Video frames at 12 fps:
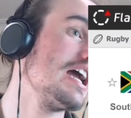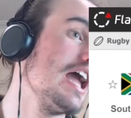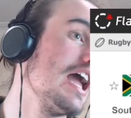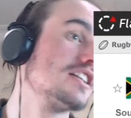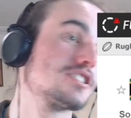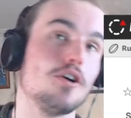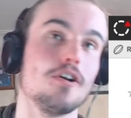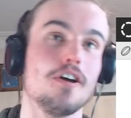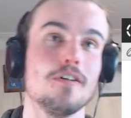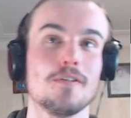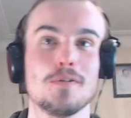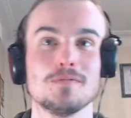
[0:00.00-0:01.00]
has gone
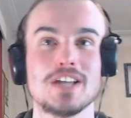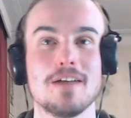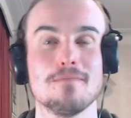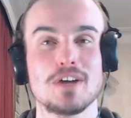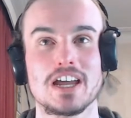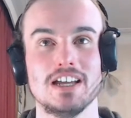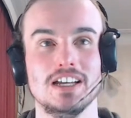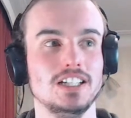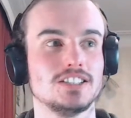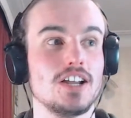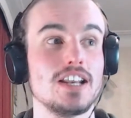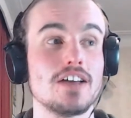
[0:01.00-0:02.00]
over from Dan Biggar.
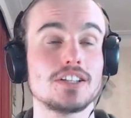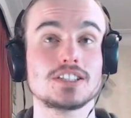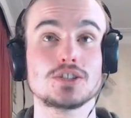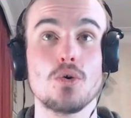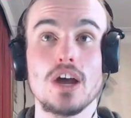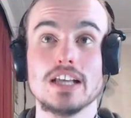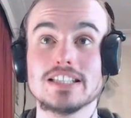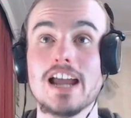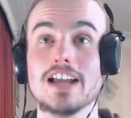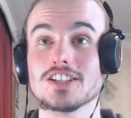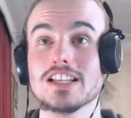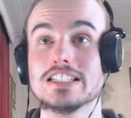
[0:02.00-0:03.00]
So now the score is
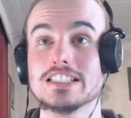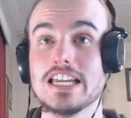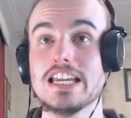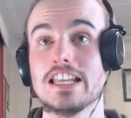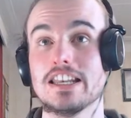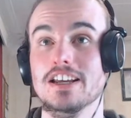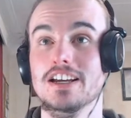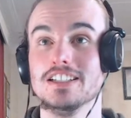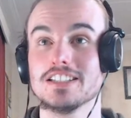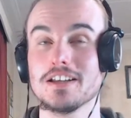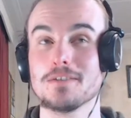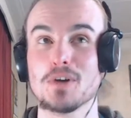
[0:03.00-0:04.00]
actually 10
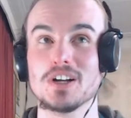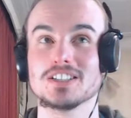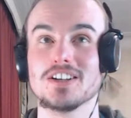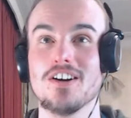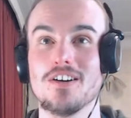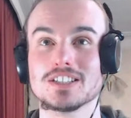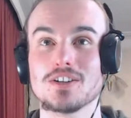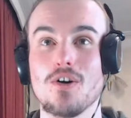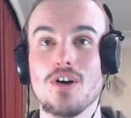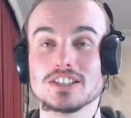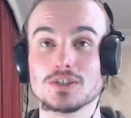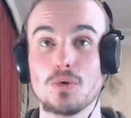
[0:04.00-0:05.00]
to the British and Irish
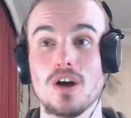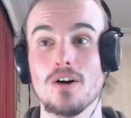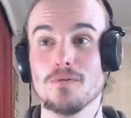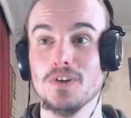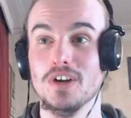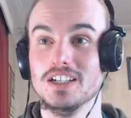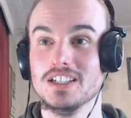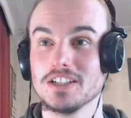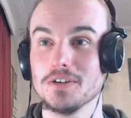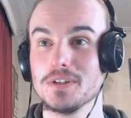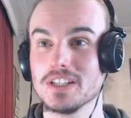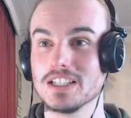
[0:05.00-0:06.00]
Lions, 12
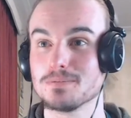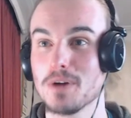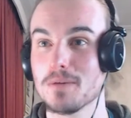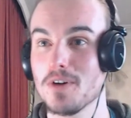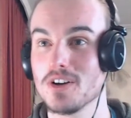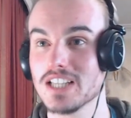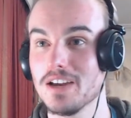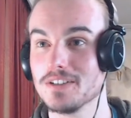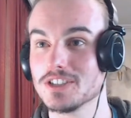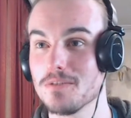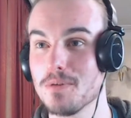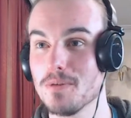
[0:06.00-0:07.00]
to the Springboks. And
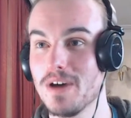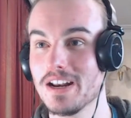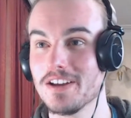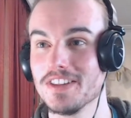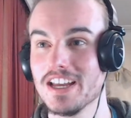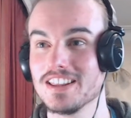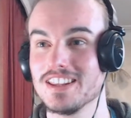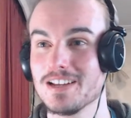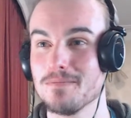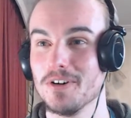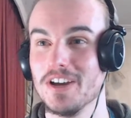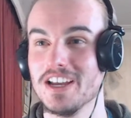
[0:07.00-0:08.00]
should have put money on that Thicky
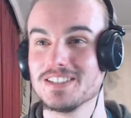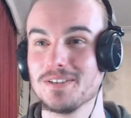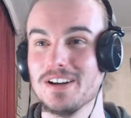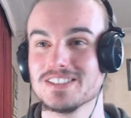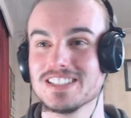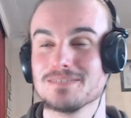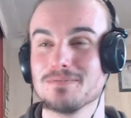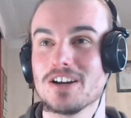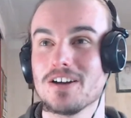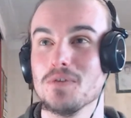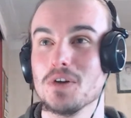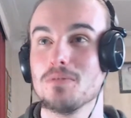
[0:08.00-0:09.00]
boy as well, says
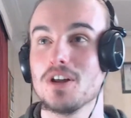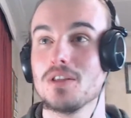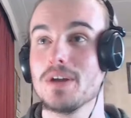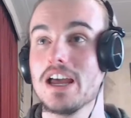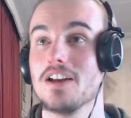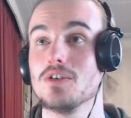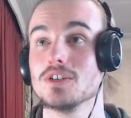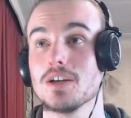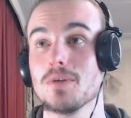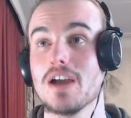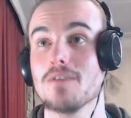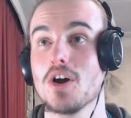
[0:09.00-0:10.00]
Marco Villa, by the way. And also
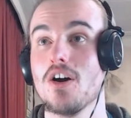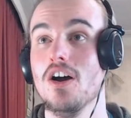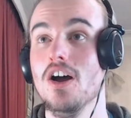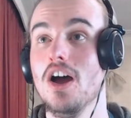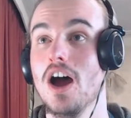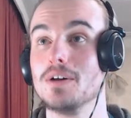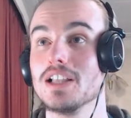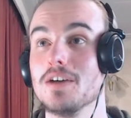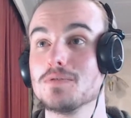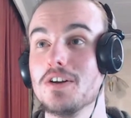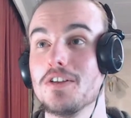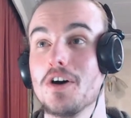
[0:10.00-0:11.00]
we have got, I would love
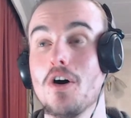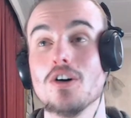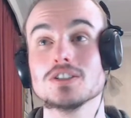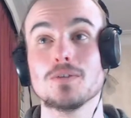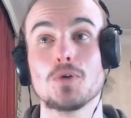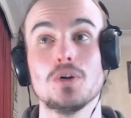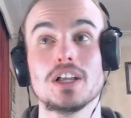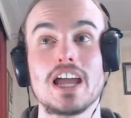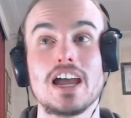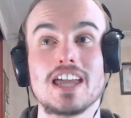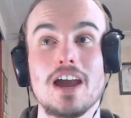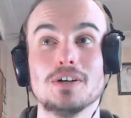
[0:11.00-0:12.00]
to know the odds of calling
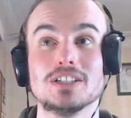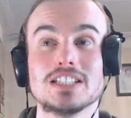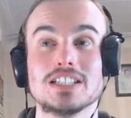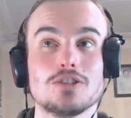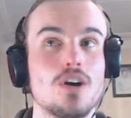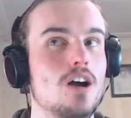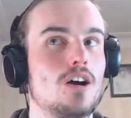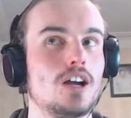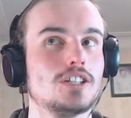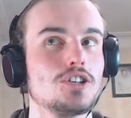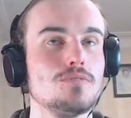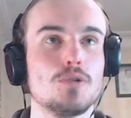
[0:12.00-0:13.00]
a Cowan Dickey try. I
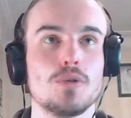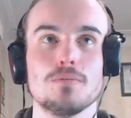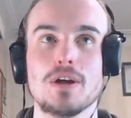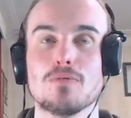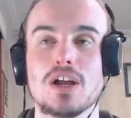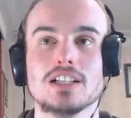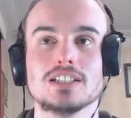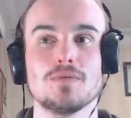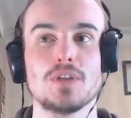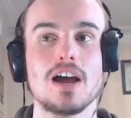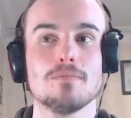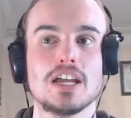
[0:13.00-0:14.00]
assume it would have been
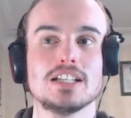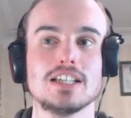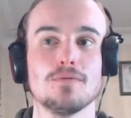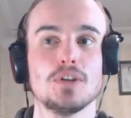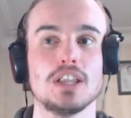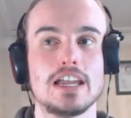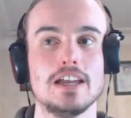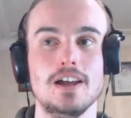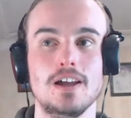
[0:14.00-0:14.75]
relatively up there, definitely,